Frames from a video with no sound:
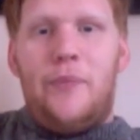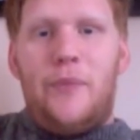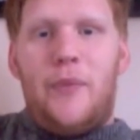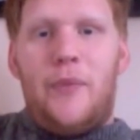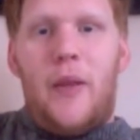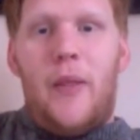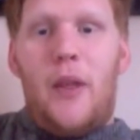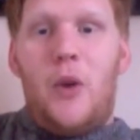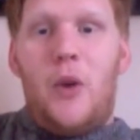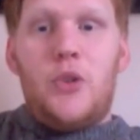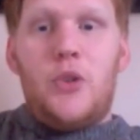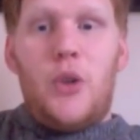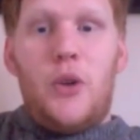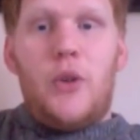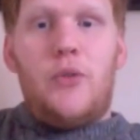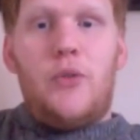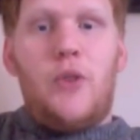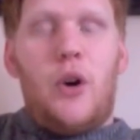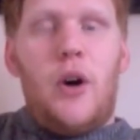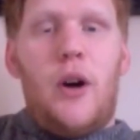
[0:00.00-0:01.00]
then also
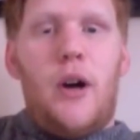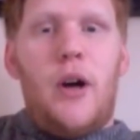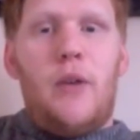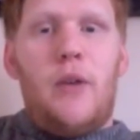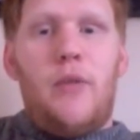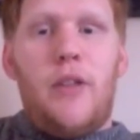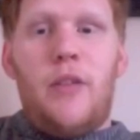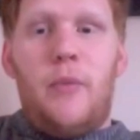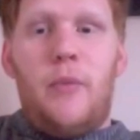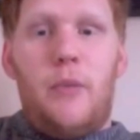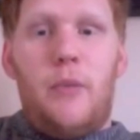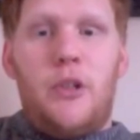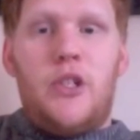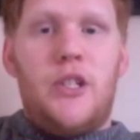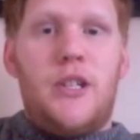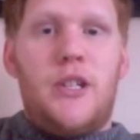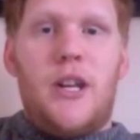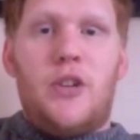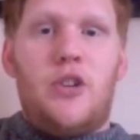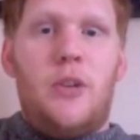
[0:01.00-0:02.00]
you've got rhythm, which
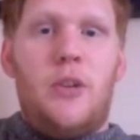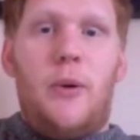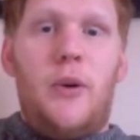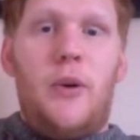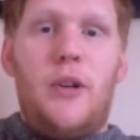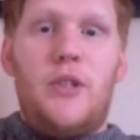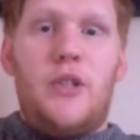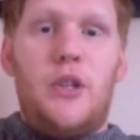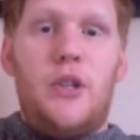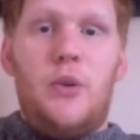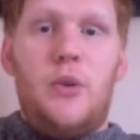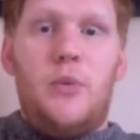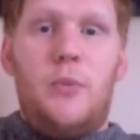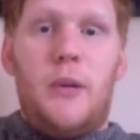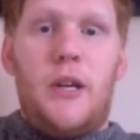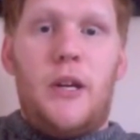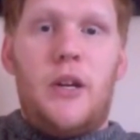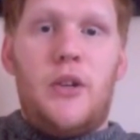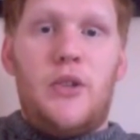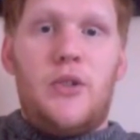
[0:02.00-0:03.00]
is naturally built into you
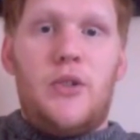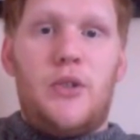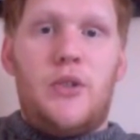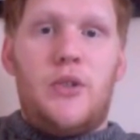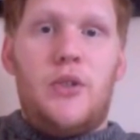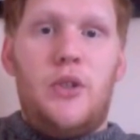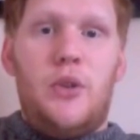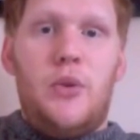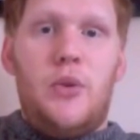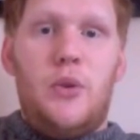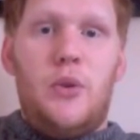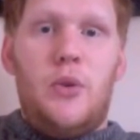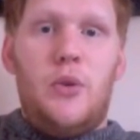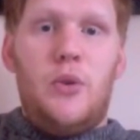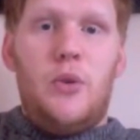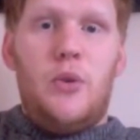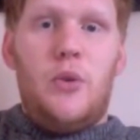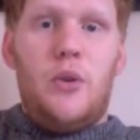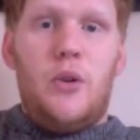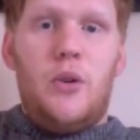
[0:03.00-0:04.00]
because
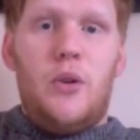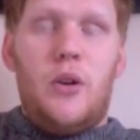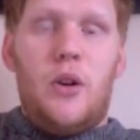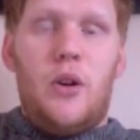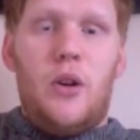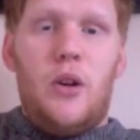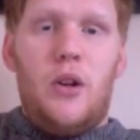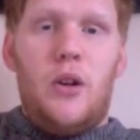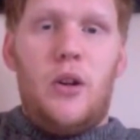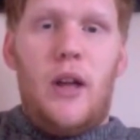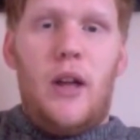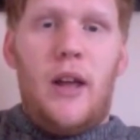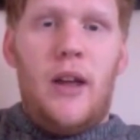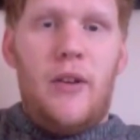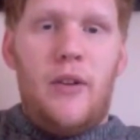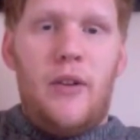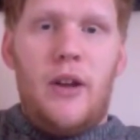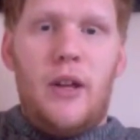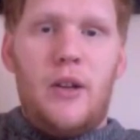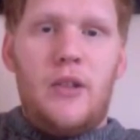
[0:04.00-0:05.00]
you
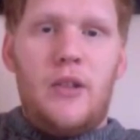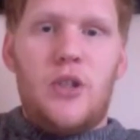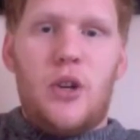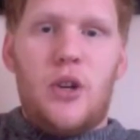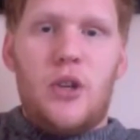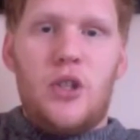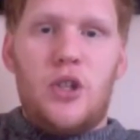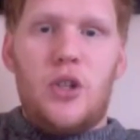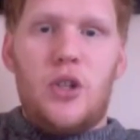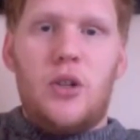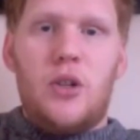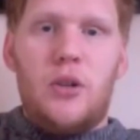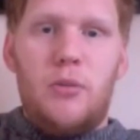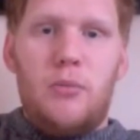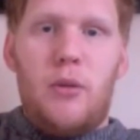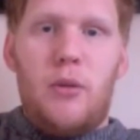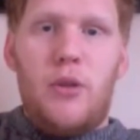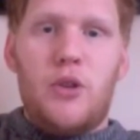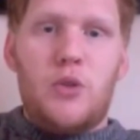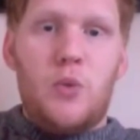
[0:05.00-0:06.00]
hear it inside your
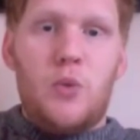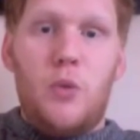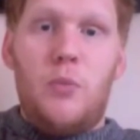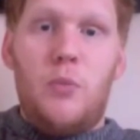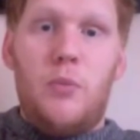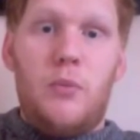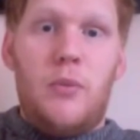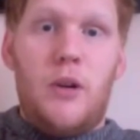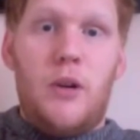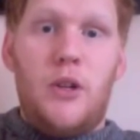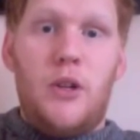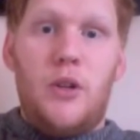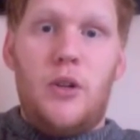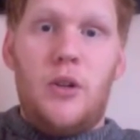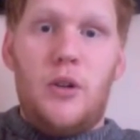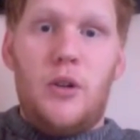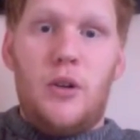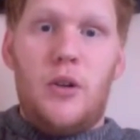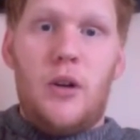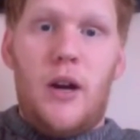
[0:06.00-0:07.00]
mother's womb when
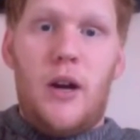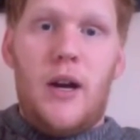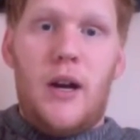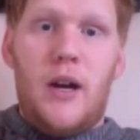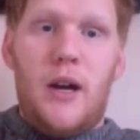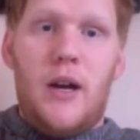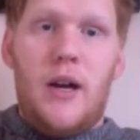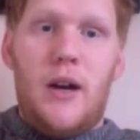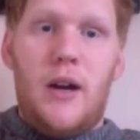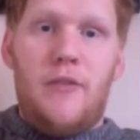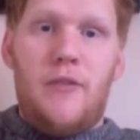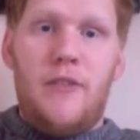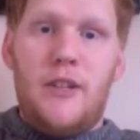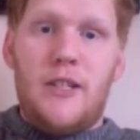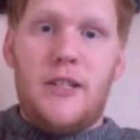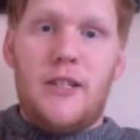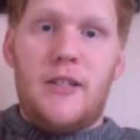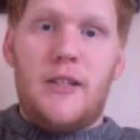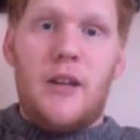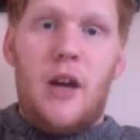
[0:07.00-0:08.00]
you're a
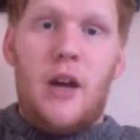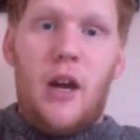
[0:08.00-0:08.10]
fetus.